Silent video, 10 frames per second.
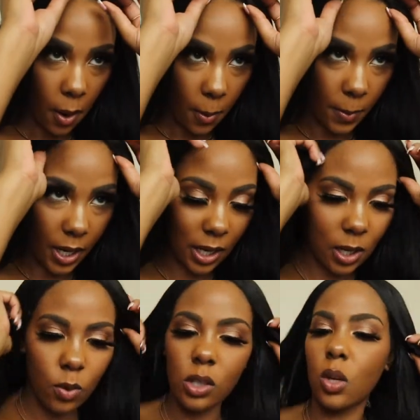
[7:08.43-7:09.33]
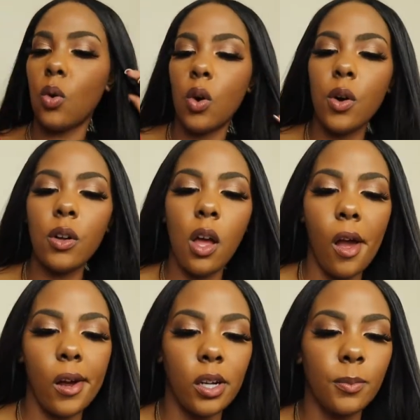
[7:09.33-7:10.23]
But it was cool.
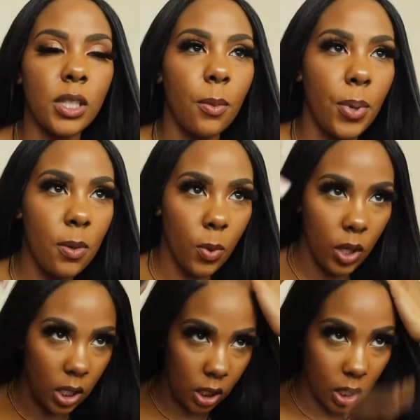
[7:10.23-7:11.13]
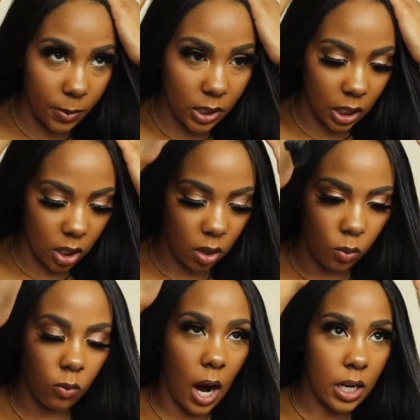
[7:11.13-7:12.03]
Some people ended up sitting
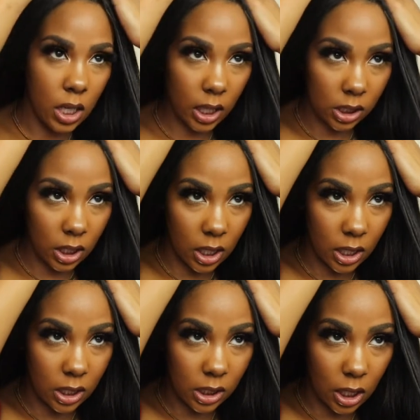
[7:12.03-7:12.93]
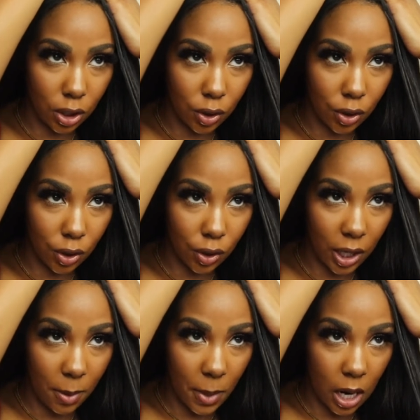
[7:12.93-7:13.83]
right next to us, and girl,
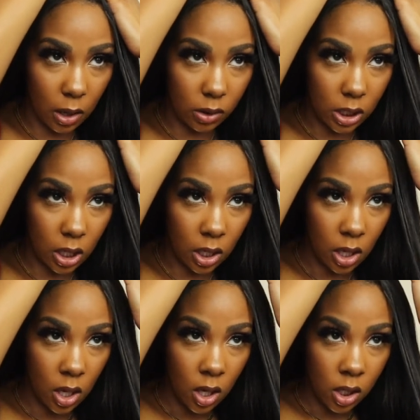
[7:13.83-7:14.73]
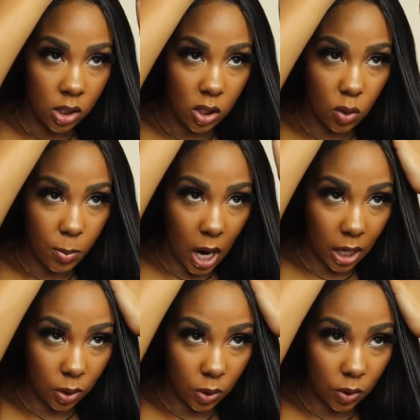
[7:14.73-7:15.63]
they bought two
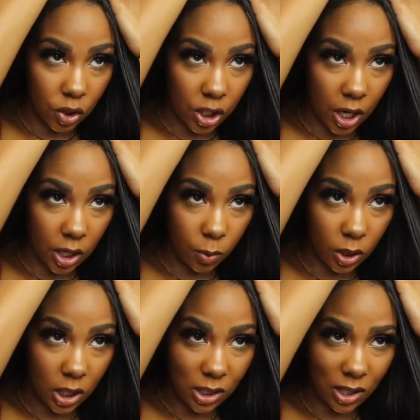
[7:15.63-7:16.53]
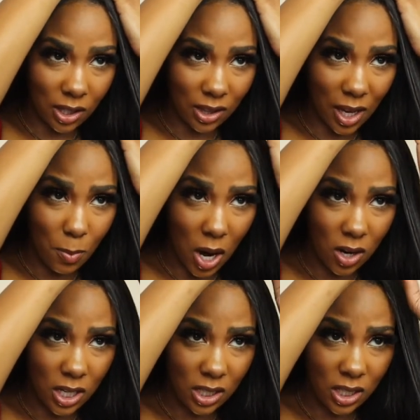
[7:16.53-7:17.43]
bottles, shared it with us, and then they bought
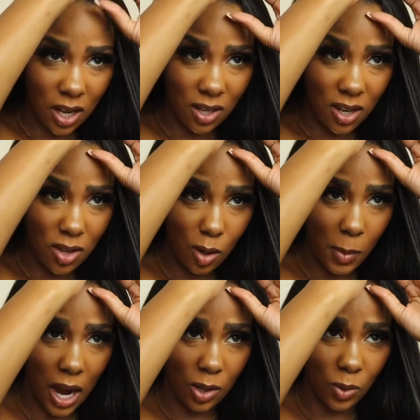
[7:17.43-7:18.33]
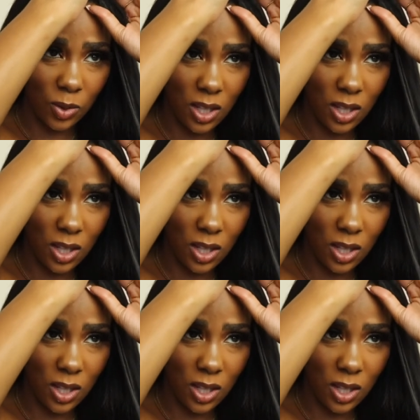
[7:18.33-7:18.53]
us another bottle.